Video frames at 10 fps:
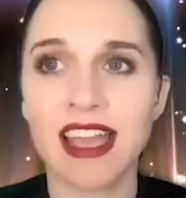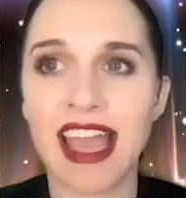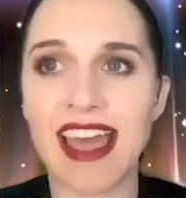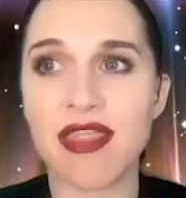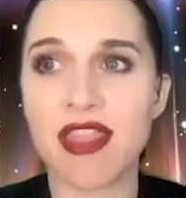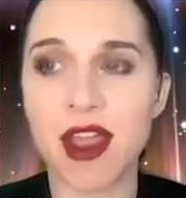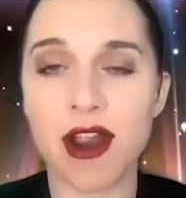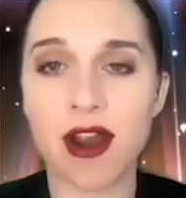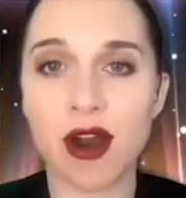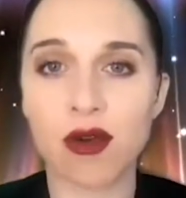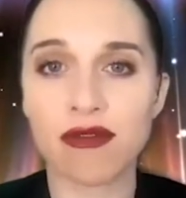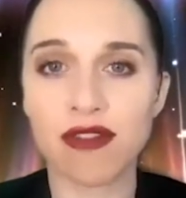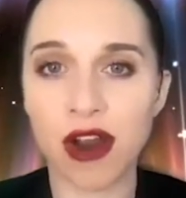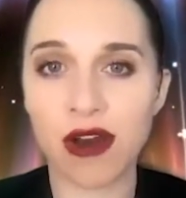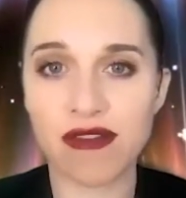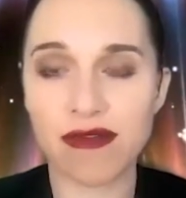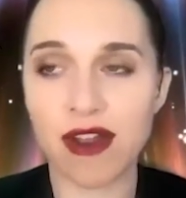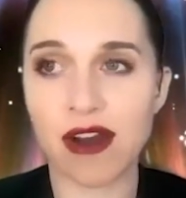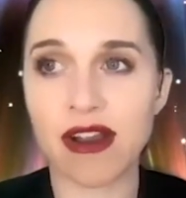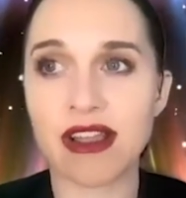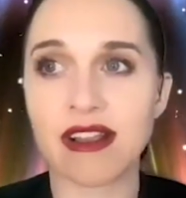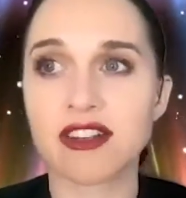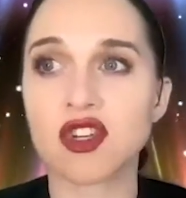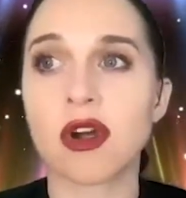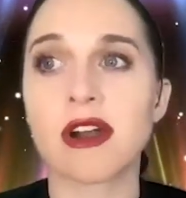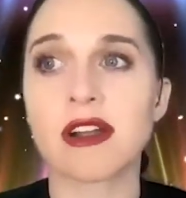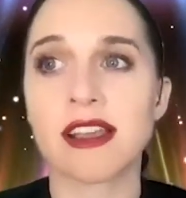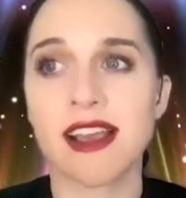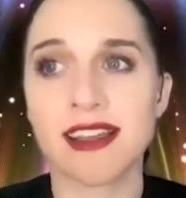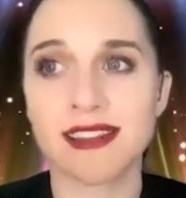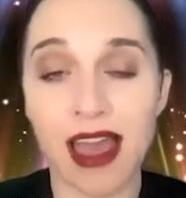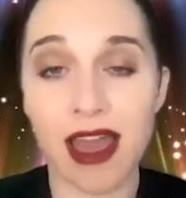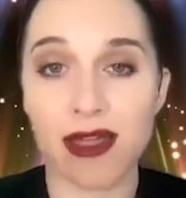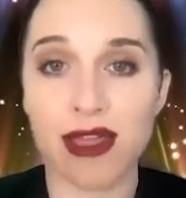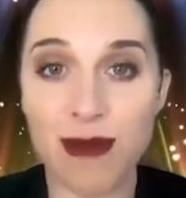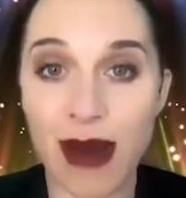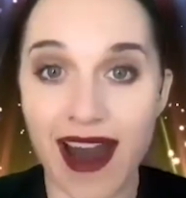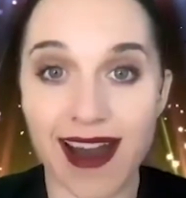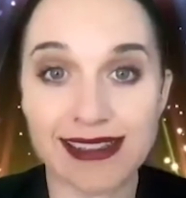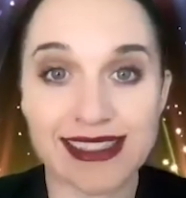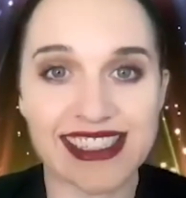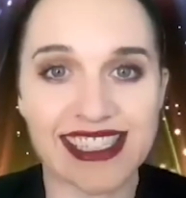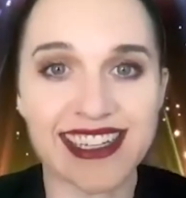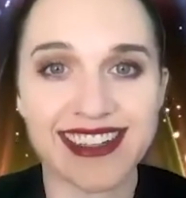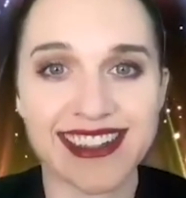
and their very, very dark and lengthy past.